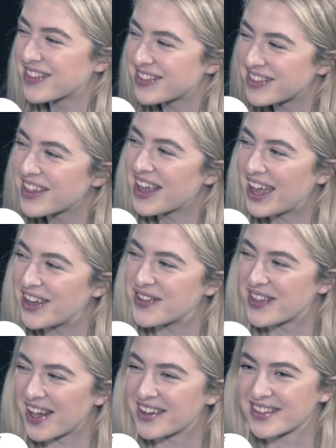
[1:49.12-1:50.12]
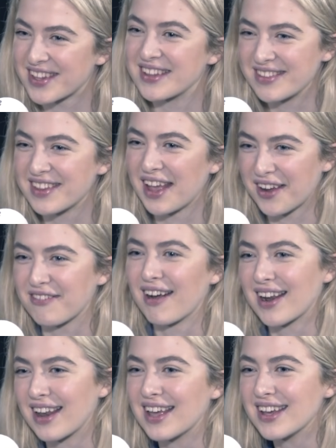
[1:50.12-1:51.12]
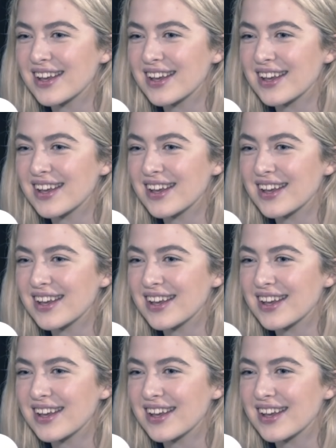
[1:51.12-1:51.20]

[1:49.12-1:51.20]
to hear you sounded, did that correctly.